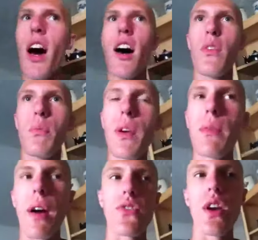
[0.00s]
off, me
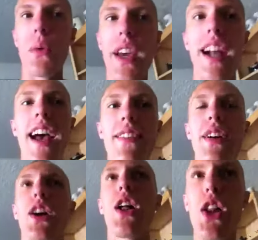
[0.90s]
and my friend, we kind of have
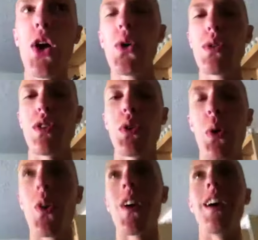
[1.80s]
a closed
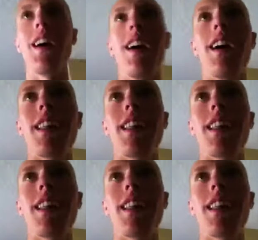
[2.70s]
door,